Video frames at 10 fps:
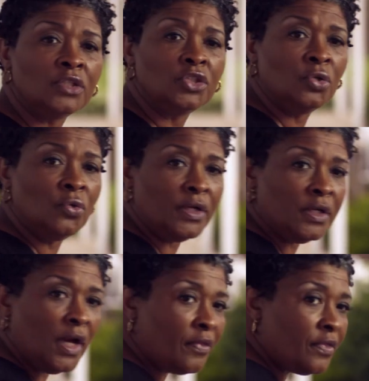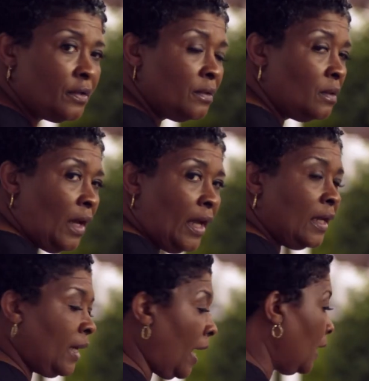doing nothing.
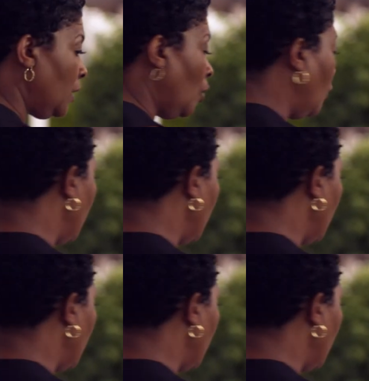Ain't got no